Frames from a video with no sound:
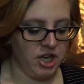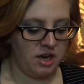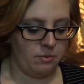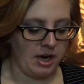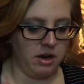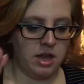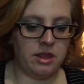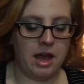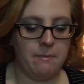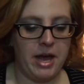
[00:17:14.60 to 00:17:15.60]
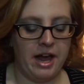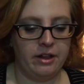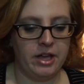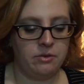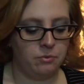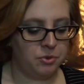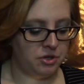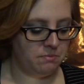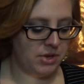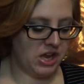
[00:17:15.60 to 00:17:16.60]
shade where in that palette
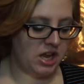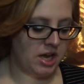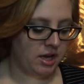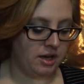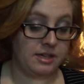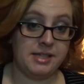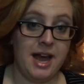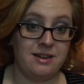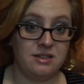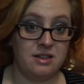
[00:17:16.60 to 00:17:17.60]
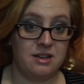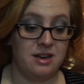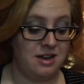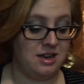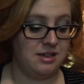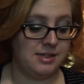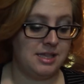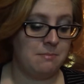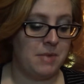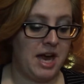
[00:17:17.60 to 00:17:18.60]
would be a satin is
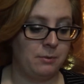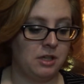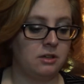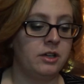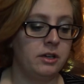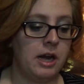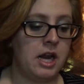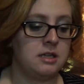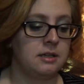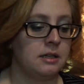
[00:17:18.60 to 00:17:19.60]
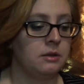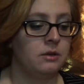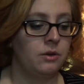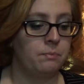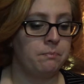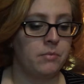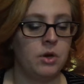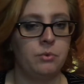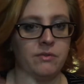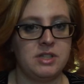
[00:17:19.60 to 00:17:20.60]
the matte with the glitter in it.
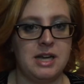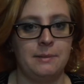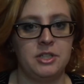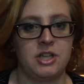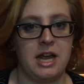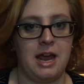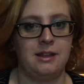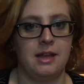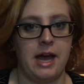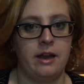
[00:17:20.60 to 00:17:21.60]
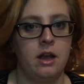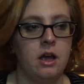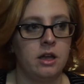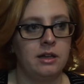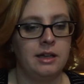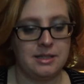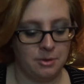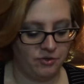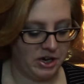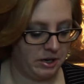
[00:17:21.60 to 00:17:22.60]
We've established I hate that. Let's
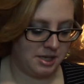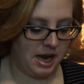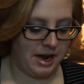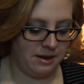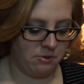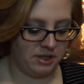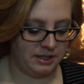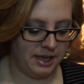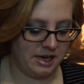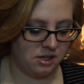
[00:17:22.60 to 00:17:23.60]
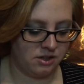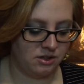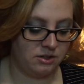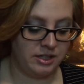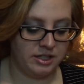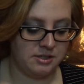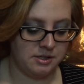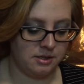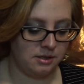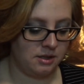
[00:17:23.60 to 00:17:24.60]
move on. I really like the
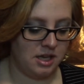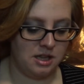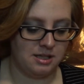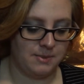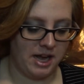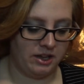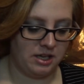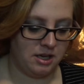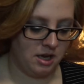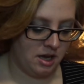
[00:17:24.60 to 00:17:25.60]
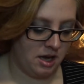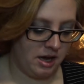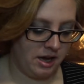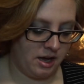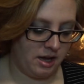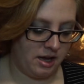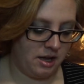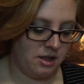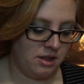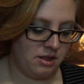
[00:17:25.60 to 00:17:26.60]
glitters in this palette.
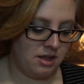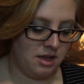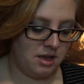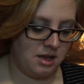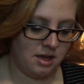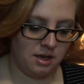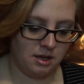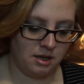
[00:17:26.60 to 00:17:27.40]
They